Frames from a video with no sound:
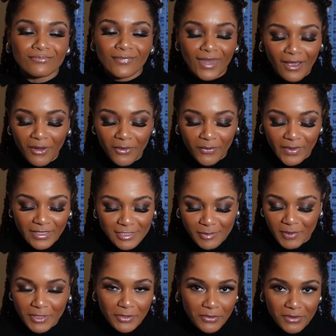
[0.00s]
no, we need to
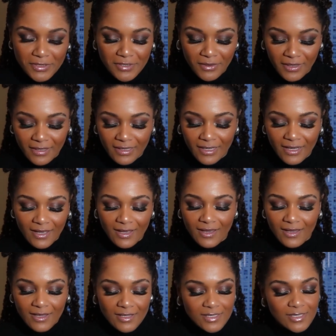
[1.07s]
put the girls on.
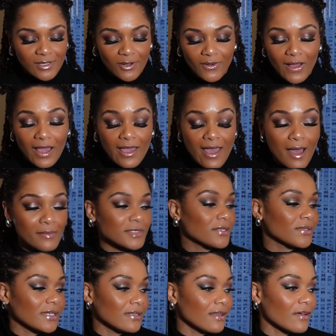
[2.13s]
So I
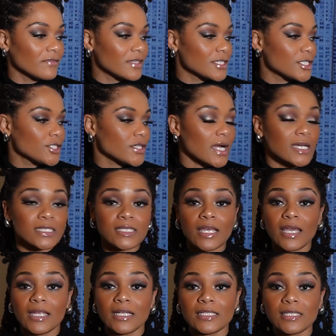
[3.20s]
absolutely love this dress.
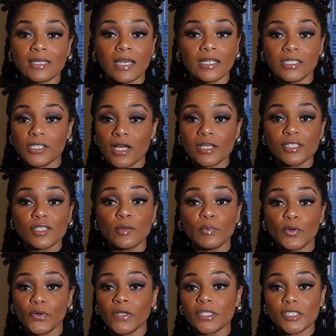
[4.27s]
It is, it does the
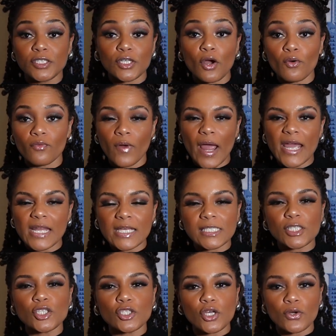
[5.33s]
booty so right. It's
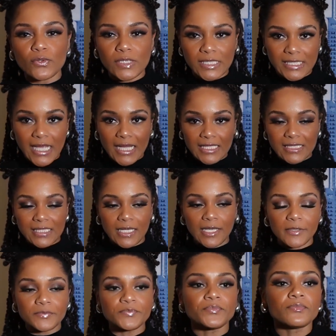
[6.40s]
so
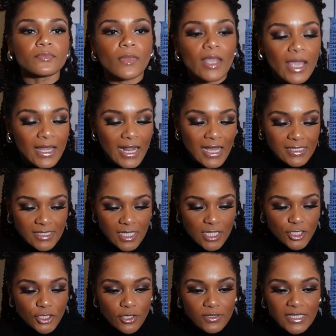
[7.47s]
sexy. It has, it
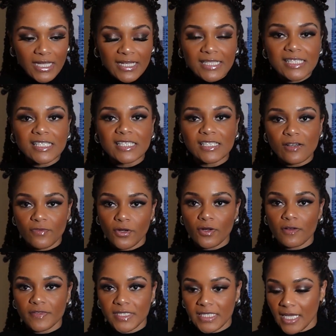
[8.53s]
shows like a sliver
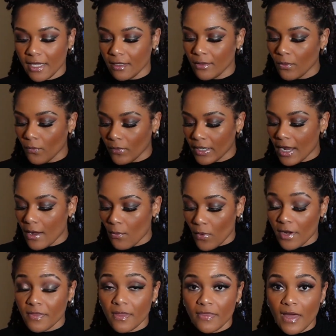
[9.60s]
of skin when I
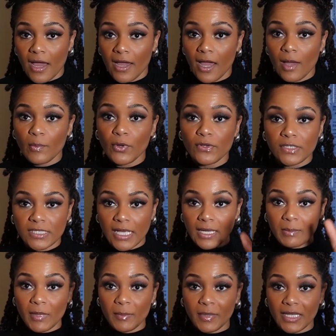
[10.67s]
wear the thigh high boots,
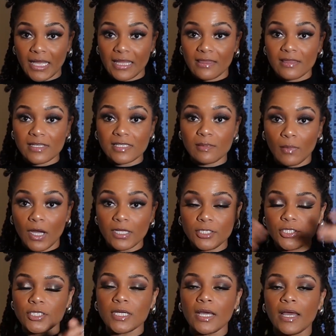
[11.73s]
like maybe like this
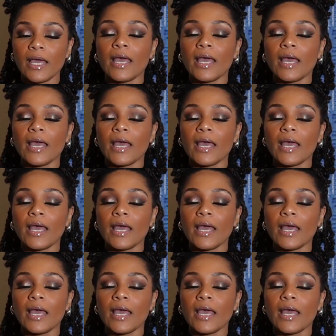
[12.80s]
much